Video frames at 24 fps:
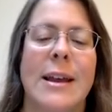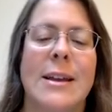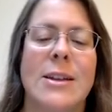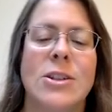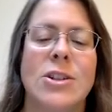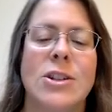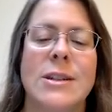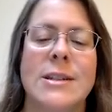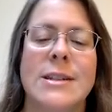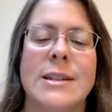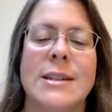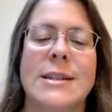
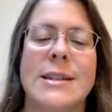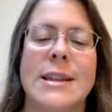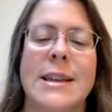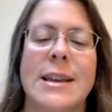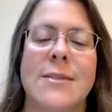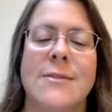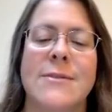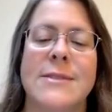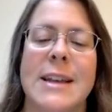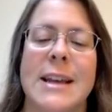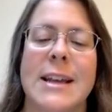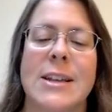Jesus
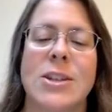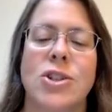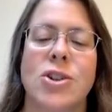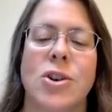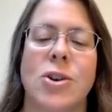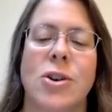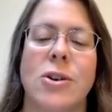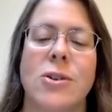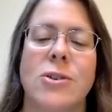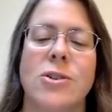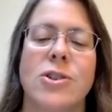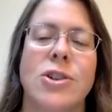gives a
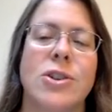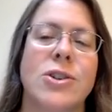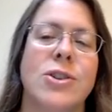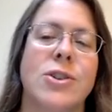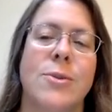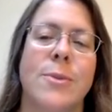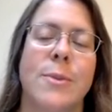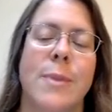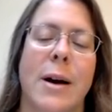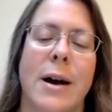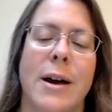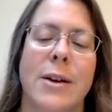charge to
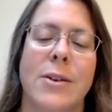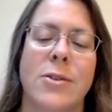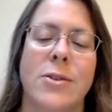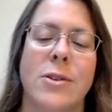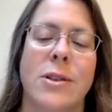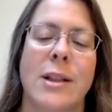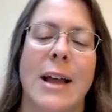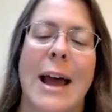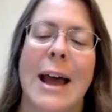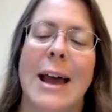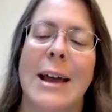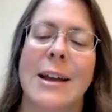
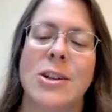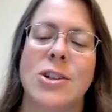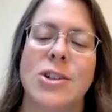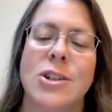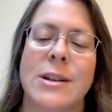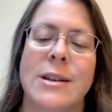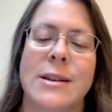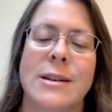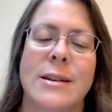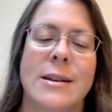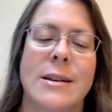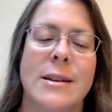model
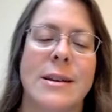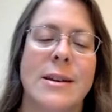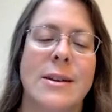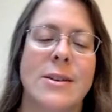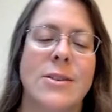action